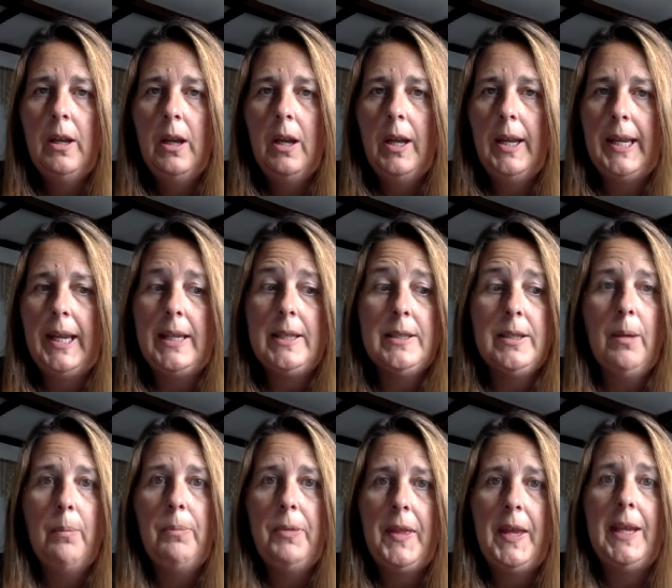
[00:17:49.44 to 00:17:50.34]
Okay,
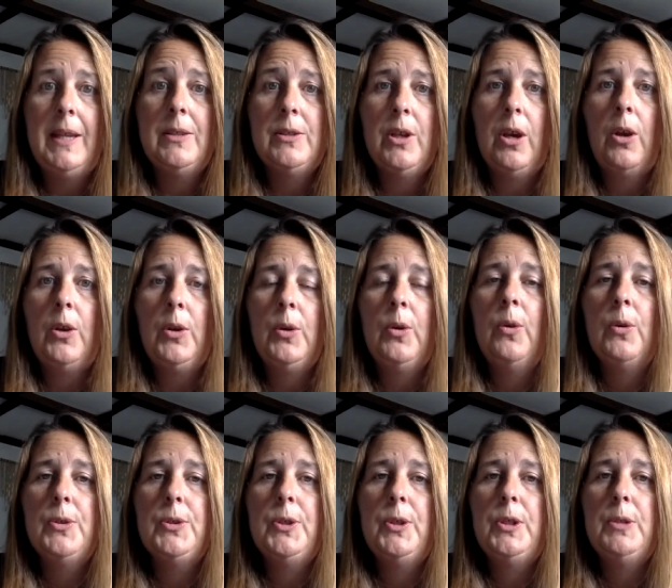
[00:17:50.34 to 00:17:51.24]
some things are
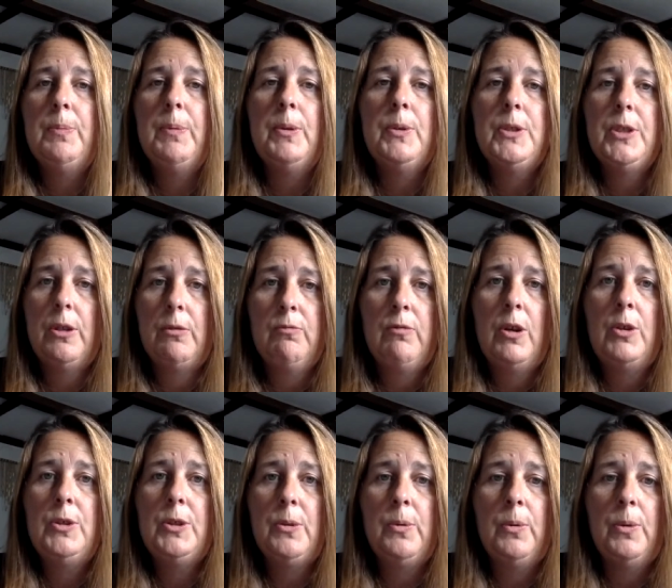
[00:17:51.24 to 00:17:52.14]
not suitable. So ah.
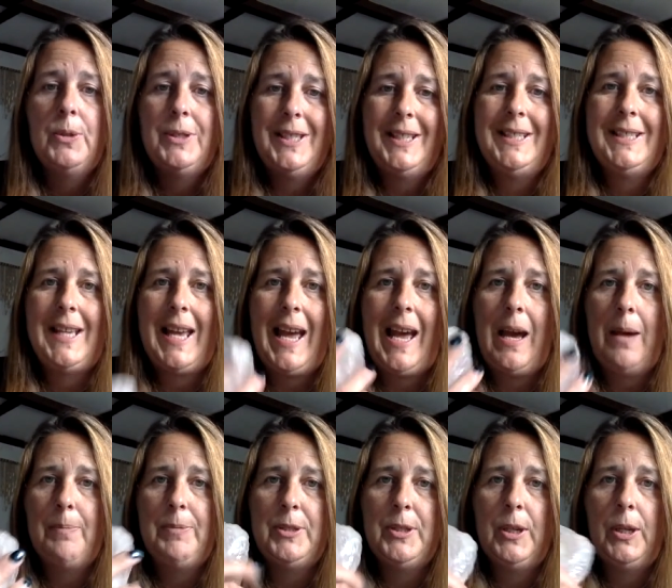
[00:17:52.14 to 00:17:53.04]
rose quartz is
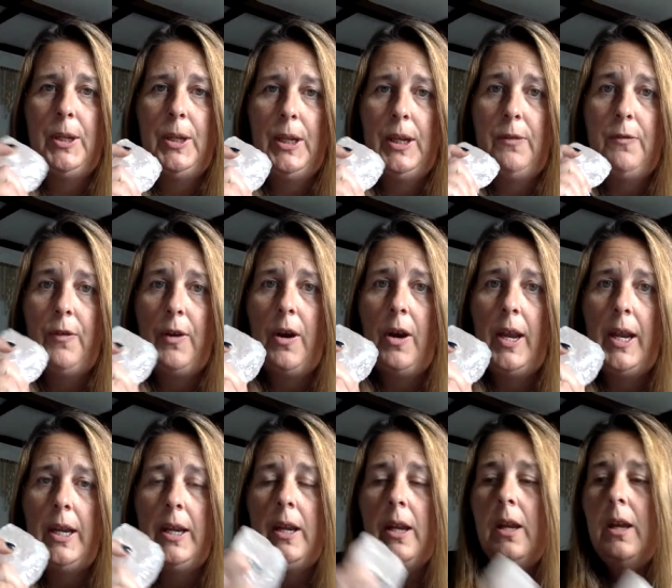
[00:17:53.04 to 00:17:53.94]
absolutely
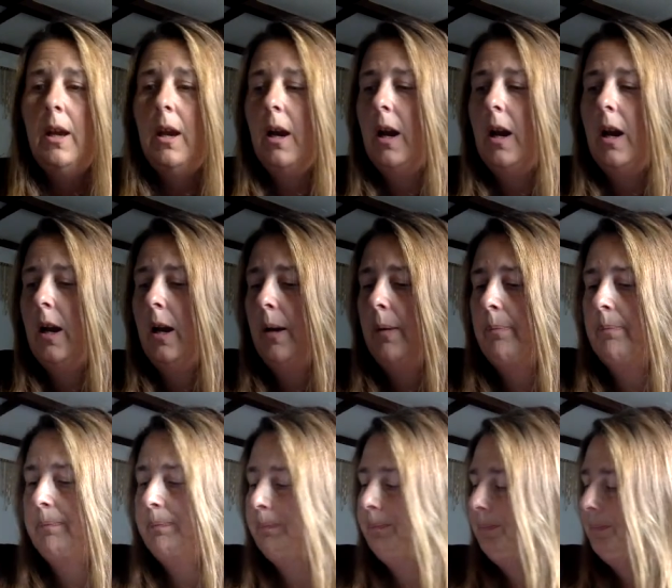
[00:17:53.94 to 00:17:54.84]
fine.
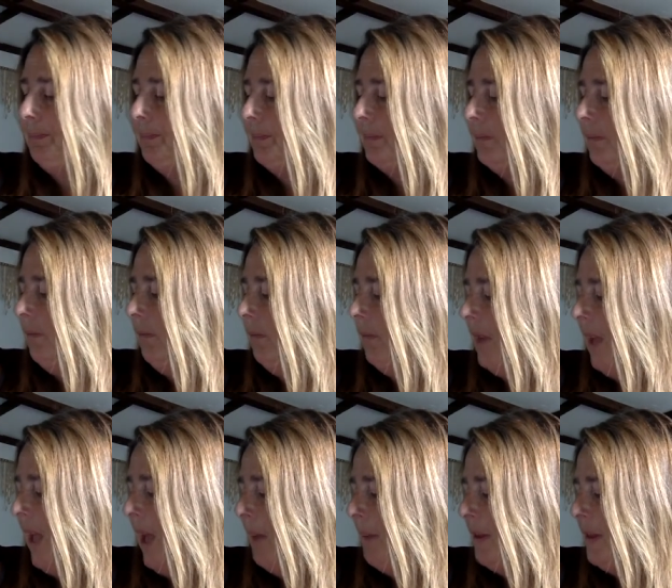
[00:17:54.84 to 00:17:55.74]
Um,
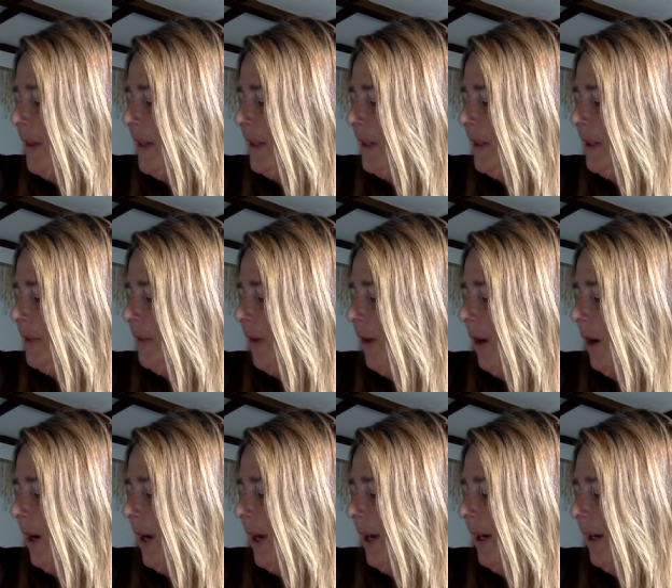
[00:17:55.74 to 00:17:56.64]
amethyst is
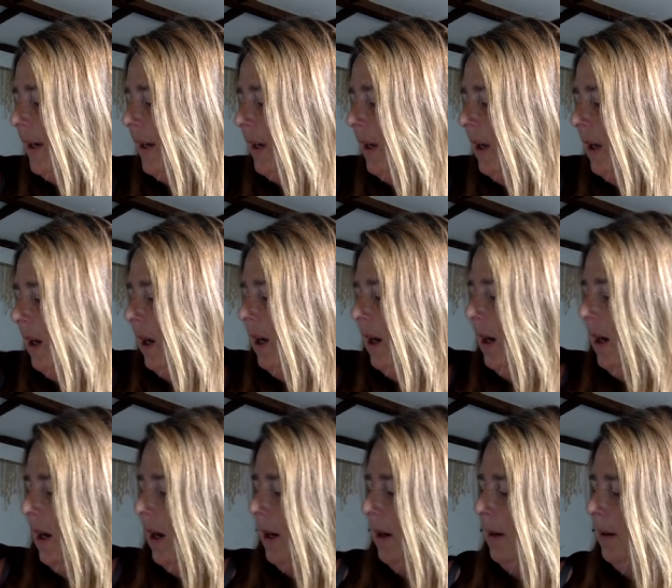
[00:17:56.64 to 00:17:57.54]
fine.
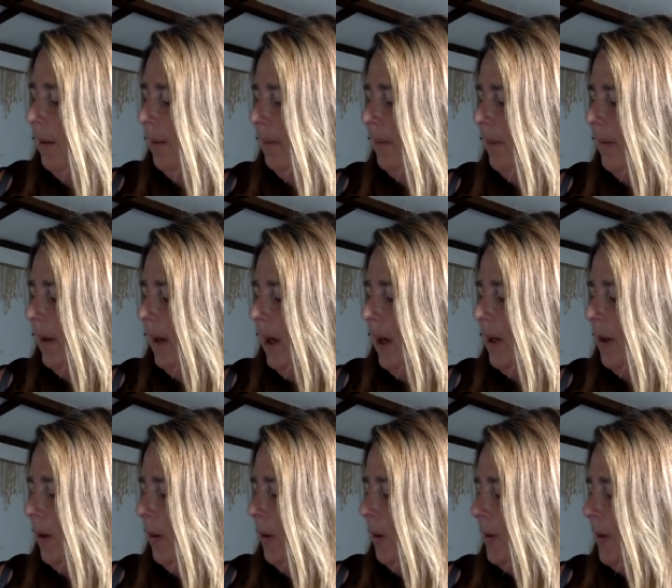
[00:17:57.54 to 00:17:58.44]
Um, and
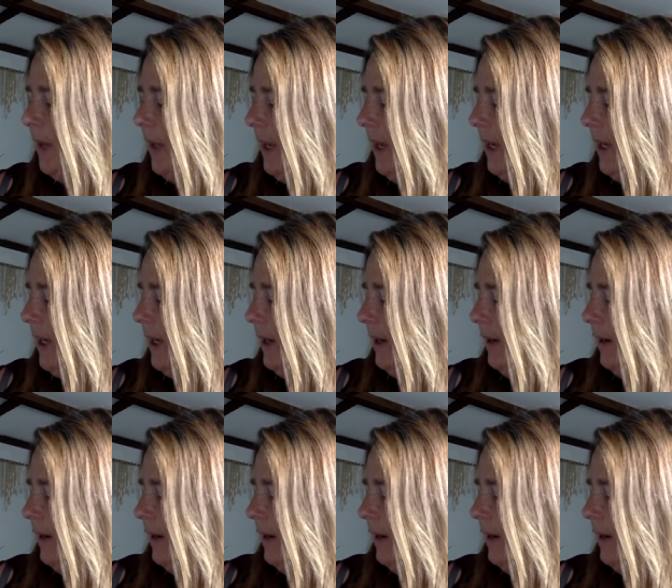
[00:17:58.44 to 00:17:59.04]
all the